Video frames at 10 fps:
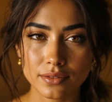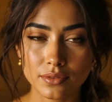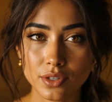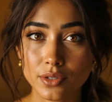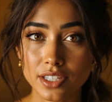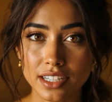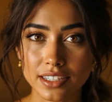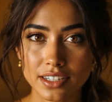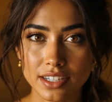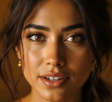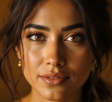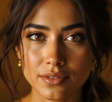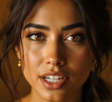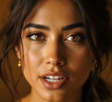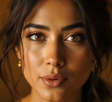too sensitive
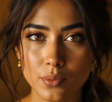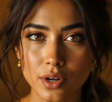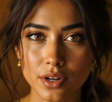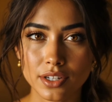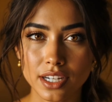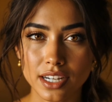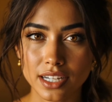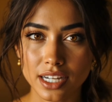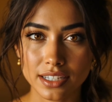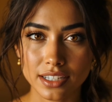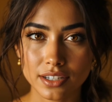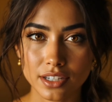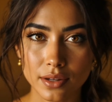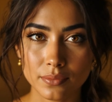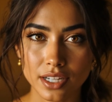in a world addicted to
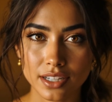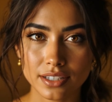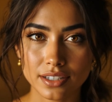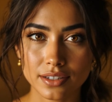numbness,